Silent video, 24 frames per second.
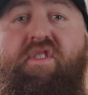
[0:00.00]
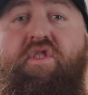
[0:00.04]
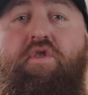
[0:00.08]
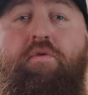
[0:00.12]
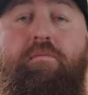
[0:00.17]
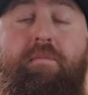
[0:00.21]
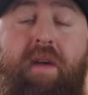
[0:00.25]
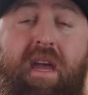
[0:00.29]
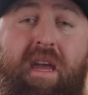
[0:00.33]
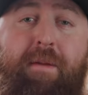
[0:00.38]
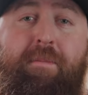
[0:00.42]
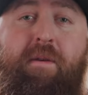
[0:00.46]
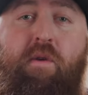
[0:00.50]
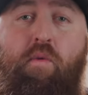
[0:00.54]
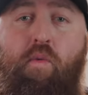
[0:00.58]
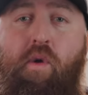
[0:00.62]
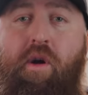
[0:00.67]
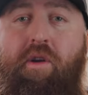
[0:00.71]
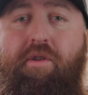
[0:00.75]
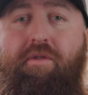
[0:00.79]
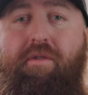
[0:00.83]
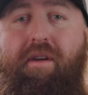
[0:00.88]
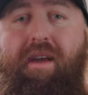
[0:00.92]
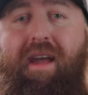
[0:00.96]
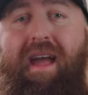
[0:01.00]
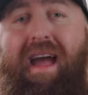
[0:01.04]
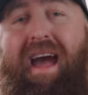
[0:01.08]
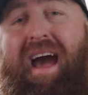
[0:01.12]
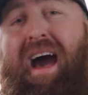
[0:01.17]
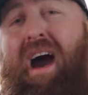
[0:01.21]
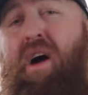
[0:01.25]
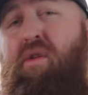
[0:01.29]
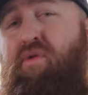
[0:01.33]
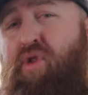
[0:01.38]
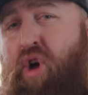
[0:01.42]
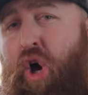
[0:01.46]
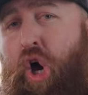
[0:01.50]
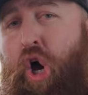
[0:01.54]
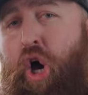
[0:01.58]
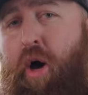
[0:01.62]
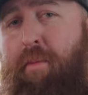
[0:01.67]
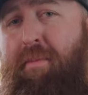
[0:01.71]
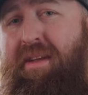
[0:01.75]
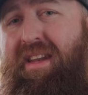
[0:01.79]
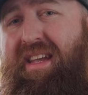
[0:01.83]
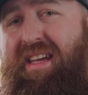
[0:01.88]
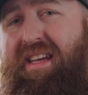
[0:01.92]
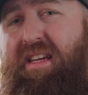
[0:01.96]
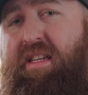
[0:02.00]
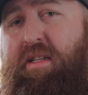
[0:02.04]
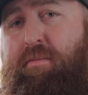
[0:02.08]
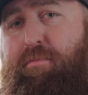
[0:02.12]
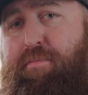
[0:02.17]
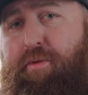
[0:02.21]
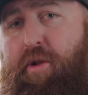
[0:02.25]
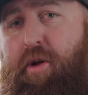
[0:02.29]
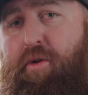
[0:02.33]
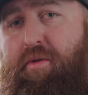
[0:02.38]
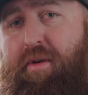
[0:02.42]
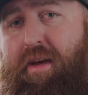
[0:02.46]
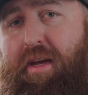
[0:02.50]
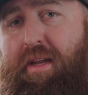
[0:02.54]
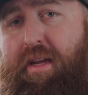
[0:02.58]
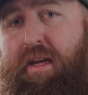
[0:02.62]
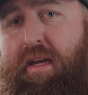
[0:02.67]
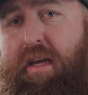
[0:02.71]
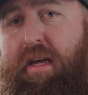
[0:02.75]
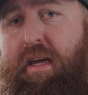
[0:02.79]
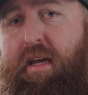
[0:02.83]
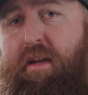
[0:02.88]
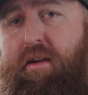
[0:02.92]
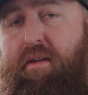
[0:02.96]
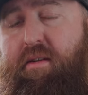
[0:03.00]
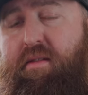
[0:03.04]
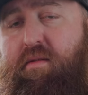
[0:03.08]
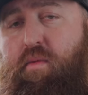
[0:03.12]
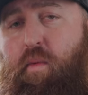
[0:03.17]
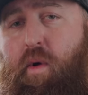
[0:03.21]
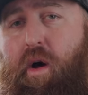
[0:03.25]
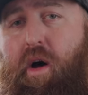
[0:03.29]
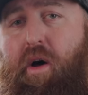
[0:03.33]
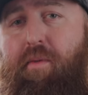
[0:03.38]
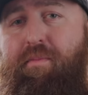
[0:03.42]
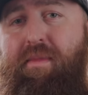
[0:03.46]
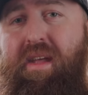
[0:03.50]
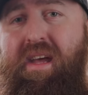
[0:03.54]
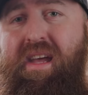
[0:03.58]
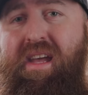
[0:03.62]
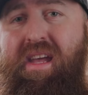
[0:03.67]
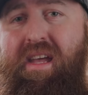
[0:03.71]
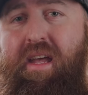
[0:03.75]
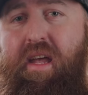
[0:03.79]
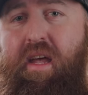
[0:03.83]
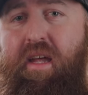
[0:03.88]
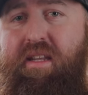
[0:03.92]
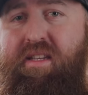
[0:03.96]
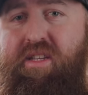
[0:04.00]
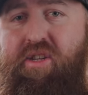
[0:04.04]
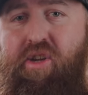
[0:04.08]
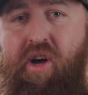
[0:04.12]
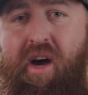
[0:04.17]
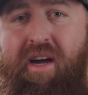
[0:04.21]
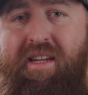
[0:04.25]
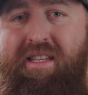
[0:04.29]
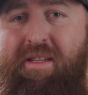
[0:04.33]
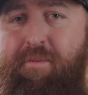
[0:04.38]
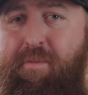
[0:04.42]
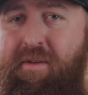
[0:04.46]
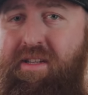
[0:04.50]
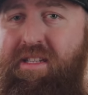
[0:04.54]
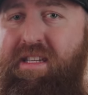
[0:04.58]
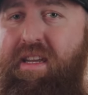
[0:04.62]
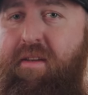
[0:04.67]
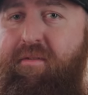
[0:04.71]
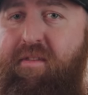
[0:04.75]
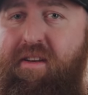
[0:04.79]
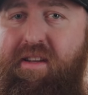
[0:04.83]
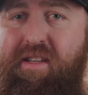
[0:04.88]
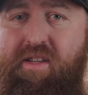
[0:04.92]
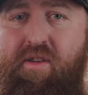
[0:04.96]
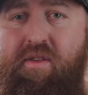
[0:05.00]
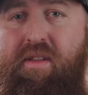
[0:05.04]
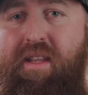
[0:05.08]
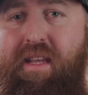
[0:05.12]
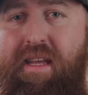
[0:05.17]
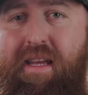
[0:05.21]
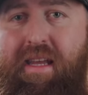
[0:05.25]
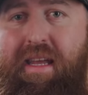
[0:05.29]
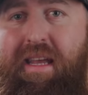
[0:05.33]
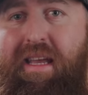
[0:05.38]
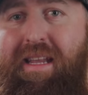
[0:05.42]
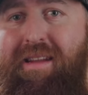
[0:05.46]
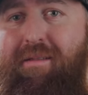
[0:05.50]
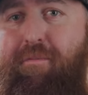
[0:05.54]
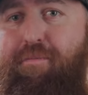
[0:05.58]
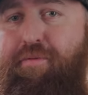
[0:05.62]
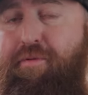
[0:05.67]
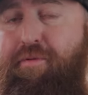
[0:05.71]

So you may be wondering, how common is bloat in Akitas? Well, it's not specific to the Akita